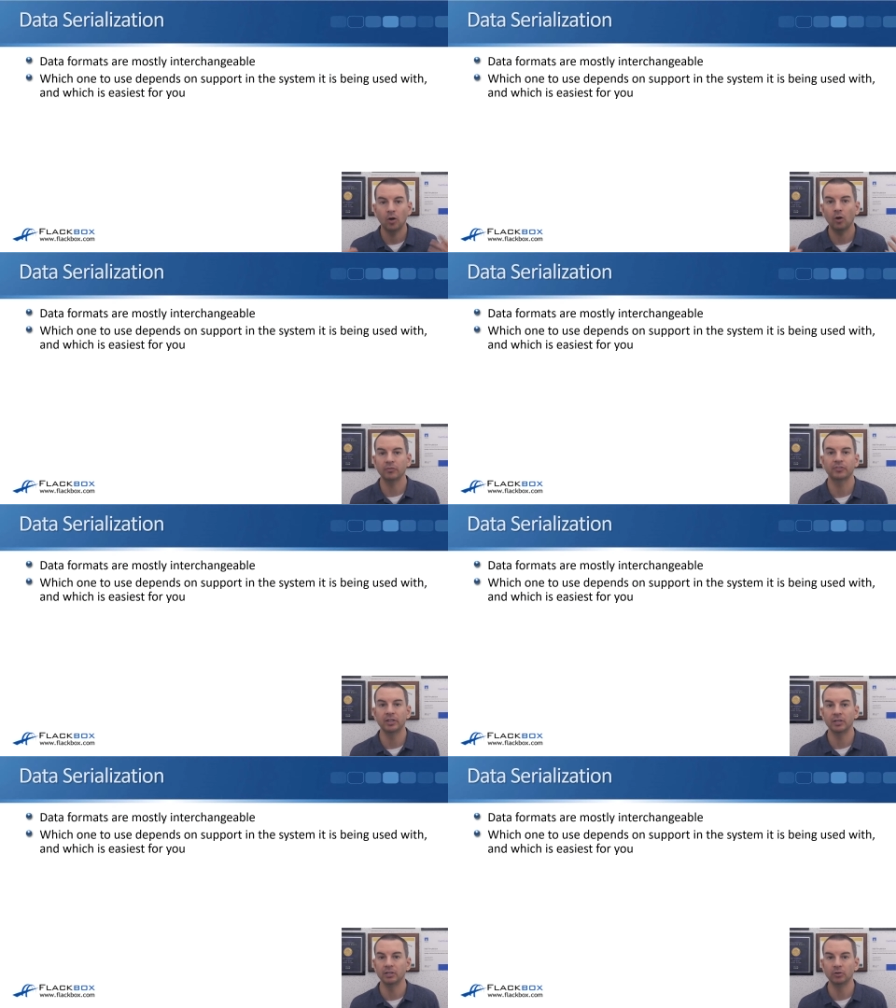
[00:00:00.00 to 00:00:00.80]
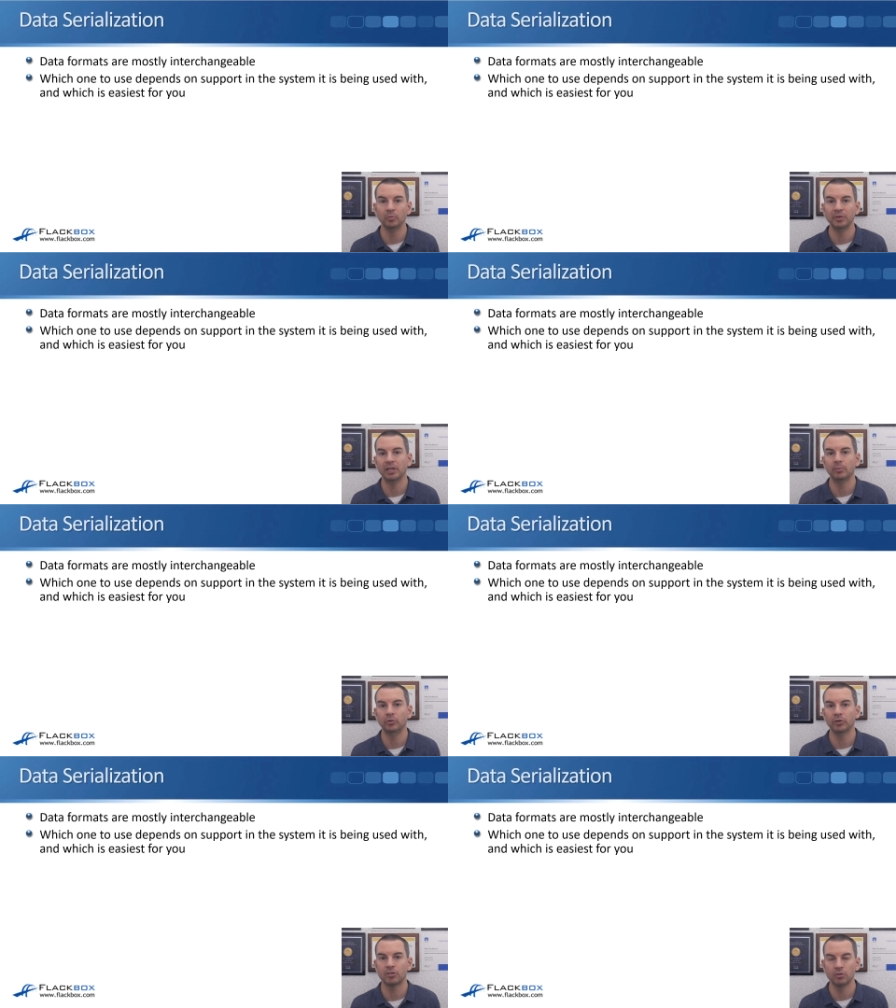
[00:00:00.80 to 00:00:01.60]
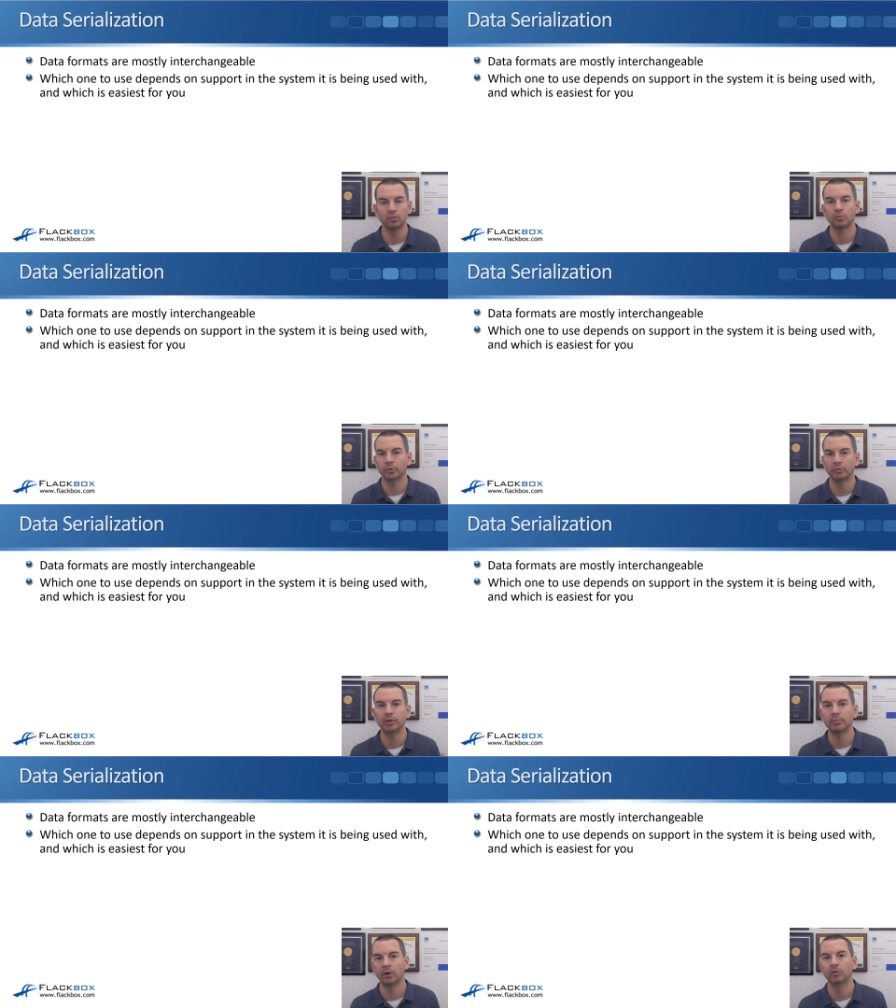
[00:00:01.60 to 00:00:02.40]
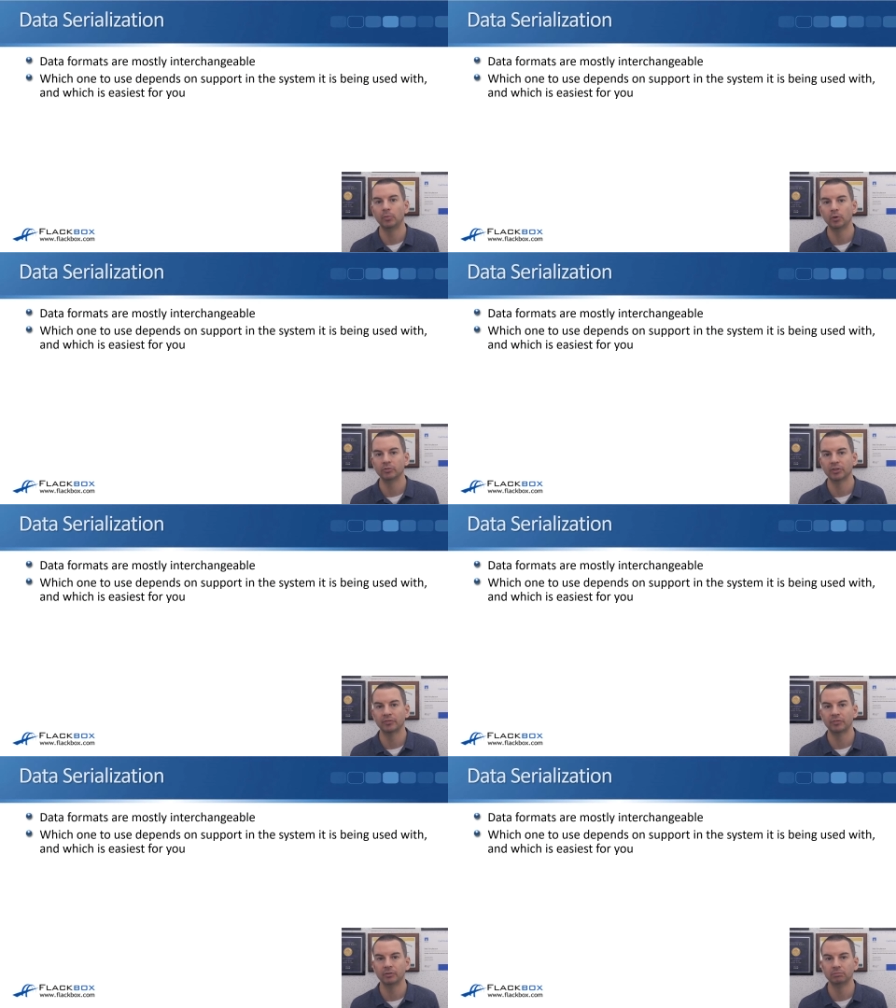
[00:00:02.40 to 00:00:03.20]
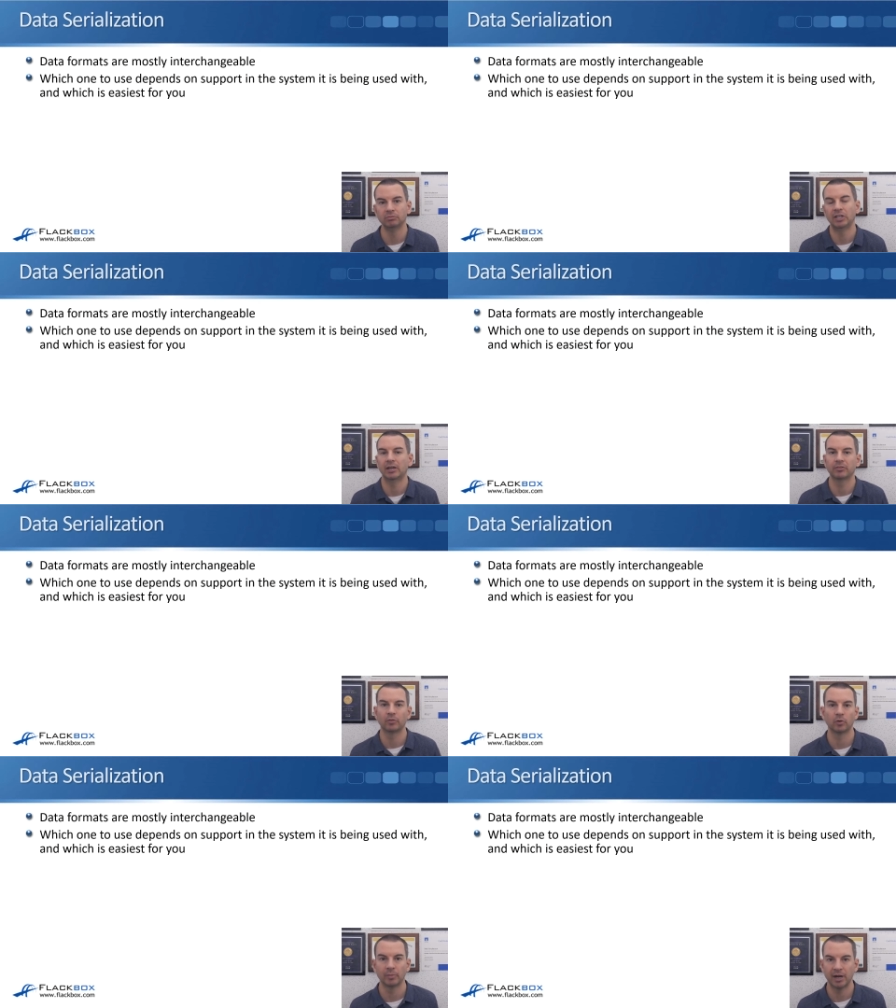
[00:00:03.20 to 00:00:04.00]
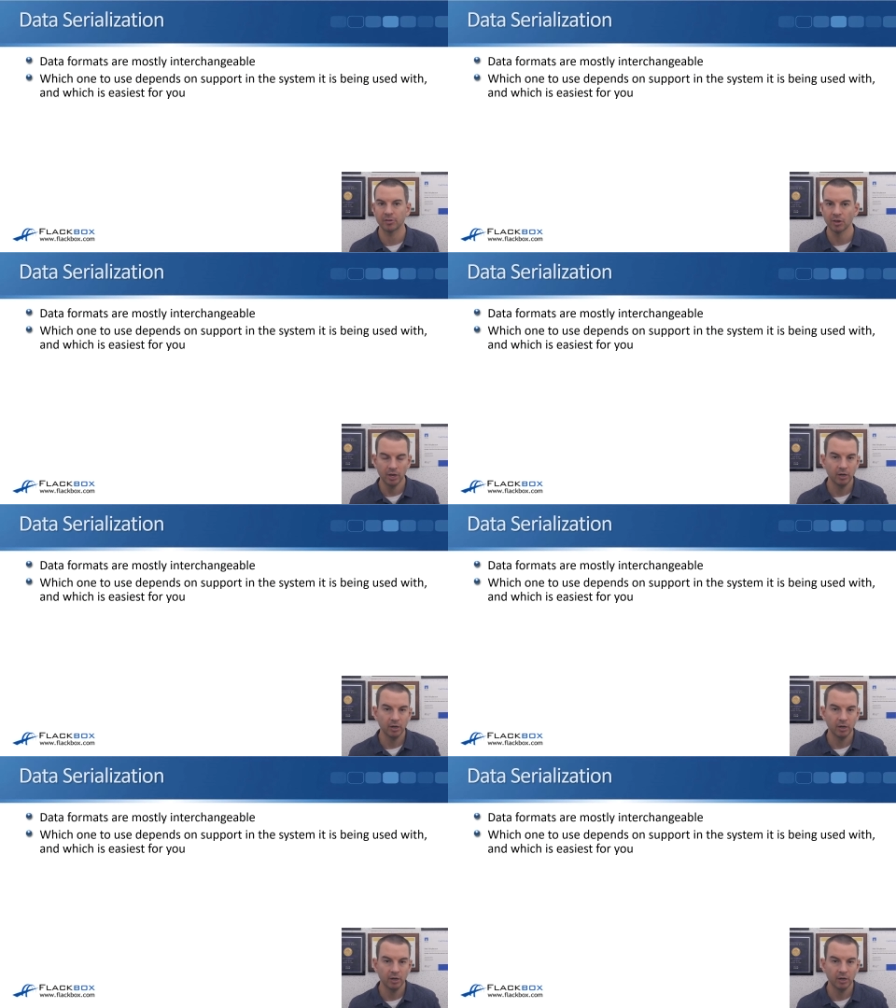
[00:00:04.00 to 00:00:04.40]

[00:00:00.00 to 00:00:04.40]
Often you'll be able to choose between multiple different data formats.